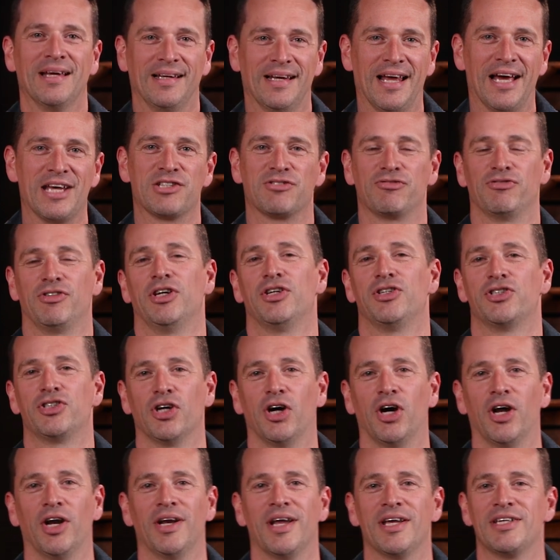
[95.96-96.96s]
Let's read
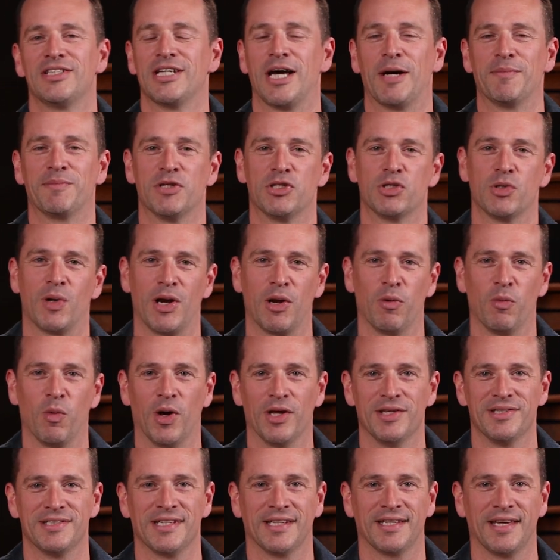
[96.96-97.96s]
John chapter
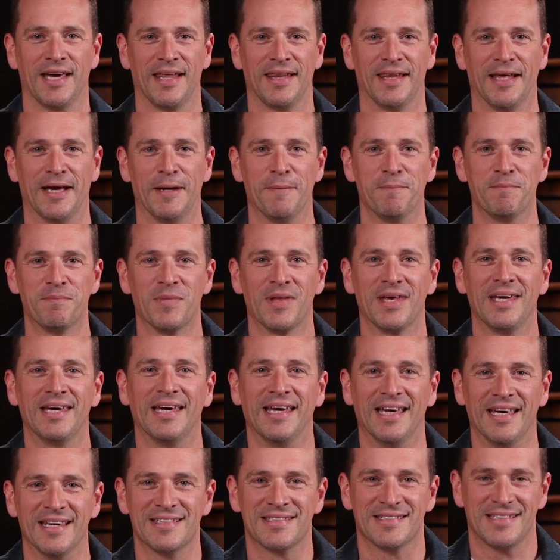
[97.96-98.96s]
21 together.
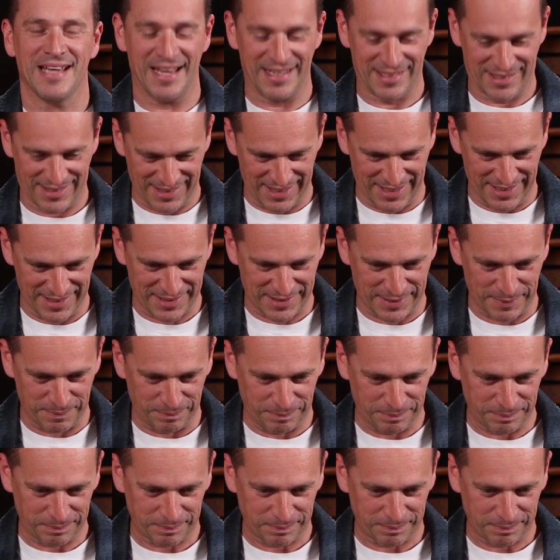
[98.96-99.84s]
It says this.